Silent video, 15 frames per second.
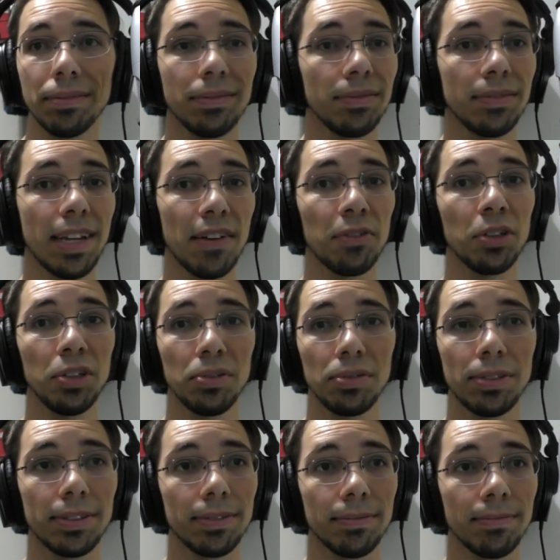Never use,
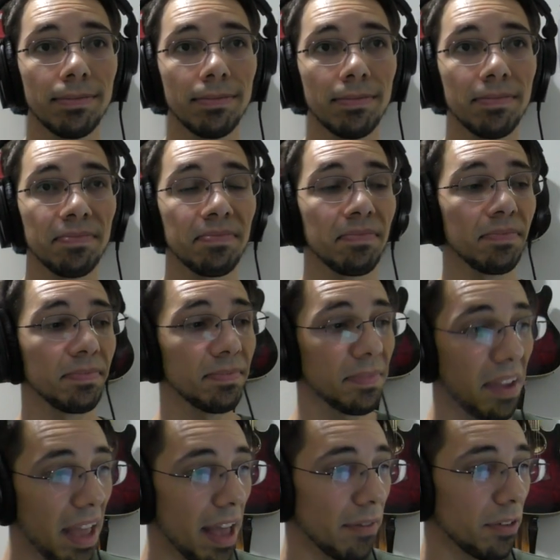
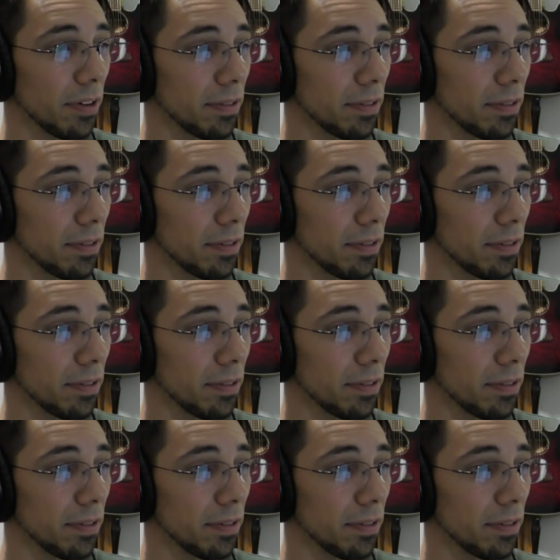ever.